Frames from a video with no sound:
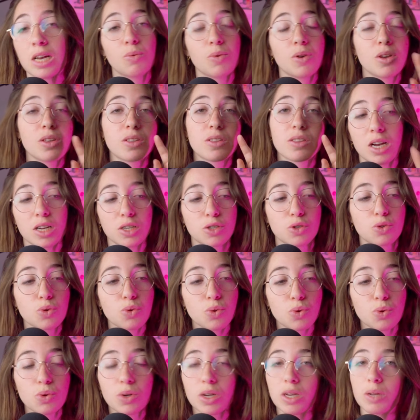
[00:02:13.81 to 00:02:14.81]
with a
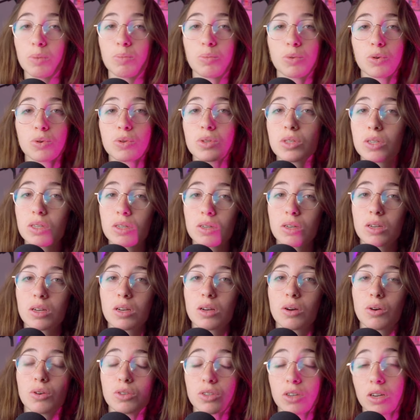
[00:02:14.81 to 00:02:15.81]
2-input
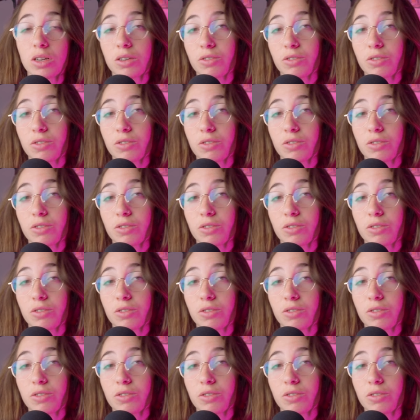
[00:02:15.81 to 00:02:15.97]
audio